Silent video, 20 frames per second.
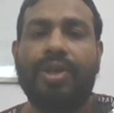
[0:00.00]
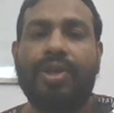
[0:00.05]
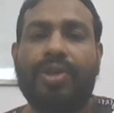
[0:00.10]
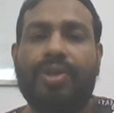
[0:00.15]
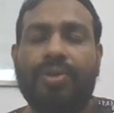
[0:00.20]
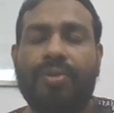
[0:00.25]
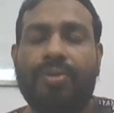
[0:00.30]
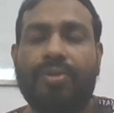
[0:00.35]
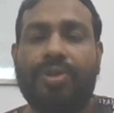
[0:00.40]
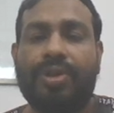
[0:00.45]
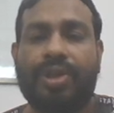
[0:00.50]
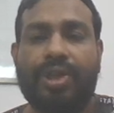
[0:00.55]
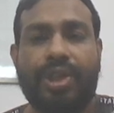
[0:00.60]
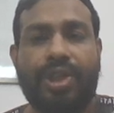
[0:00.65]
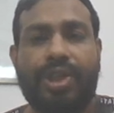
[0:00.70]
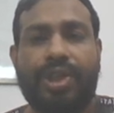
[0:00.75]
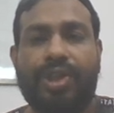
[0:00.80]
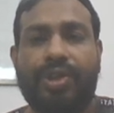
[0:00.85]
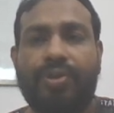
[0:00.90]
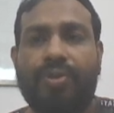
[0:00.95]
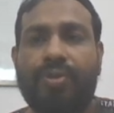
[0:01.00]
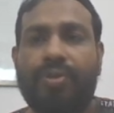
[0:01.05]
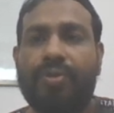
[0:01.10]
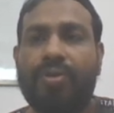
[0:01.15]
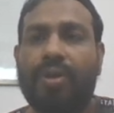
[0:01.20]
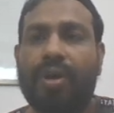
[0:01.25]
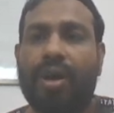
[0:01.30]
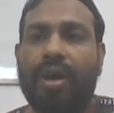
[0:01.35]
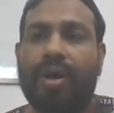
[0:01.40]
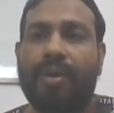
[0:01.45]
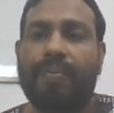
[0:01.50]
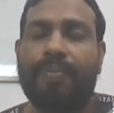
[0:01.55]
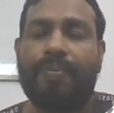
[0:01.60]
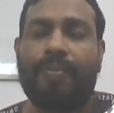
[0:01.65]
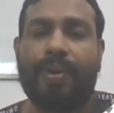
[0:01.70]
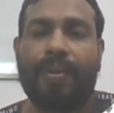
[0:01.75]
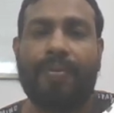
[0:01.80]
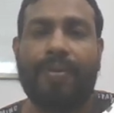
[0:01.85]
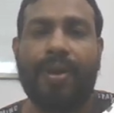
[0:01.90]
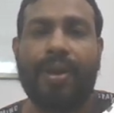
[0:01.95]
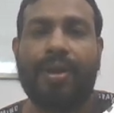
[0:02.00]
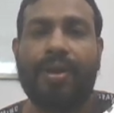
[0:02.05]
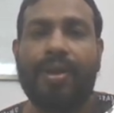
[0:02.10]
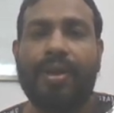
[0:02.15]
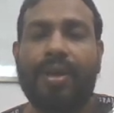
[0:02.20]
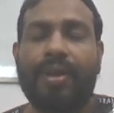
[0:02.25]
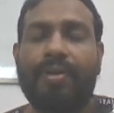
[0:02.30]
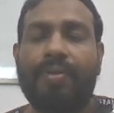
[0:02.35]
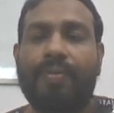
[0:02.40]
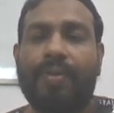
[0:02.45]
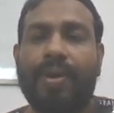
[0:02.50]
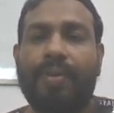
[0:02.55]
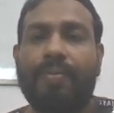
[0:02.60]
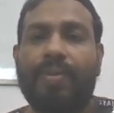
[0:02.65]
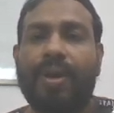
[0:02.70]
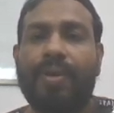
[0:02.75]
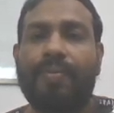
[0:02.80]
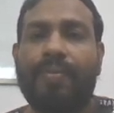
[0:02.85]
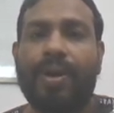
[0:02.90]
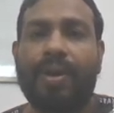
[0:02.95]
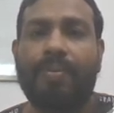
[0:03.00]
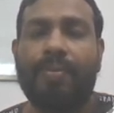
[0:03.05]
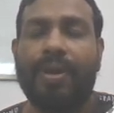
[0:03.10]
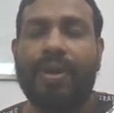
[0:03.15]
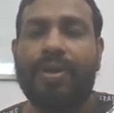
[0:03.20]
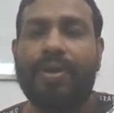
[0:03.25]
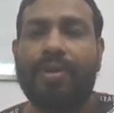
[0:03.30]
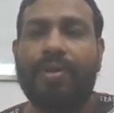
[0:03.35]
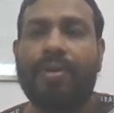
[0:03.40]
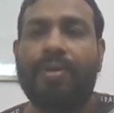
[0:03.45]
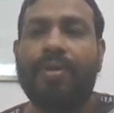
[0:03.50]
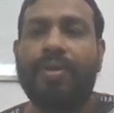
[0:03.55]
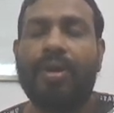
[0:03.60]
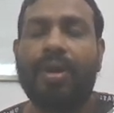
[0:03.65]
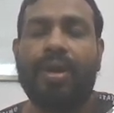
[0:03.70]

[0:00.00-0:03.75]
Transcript: to teach you perfectly one by one video.